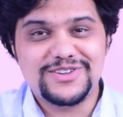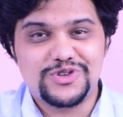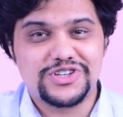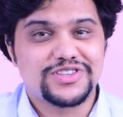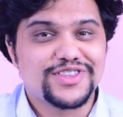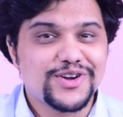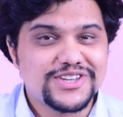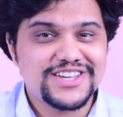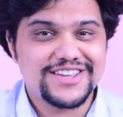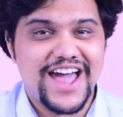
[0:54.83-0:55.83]
which is
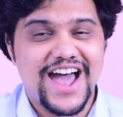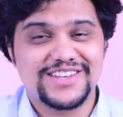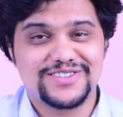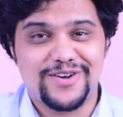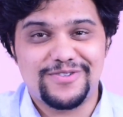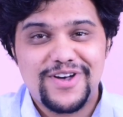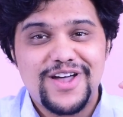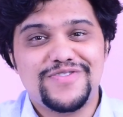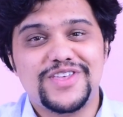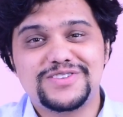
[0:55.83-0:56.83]
13 as of
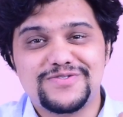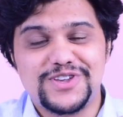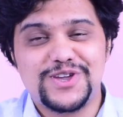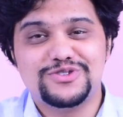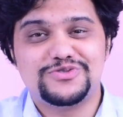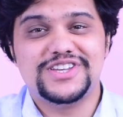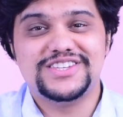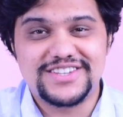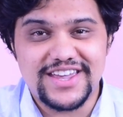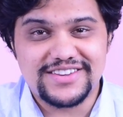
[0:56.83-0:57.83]
this video's release
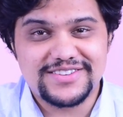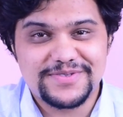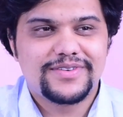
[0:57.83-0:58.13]
date.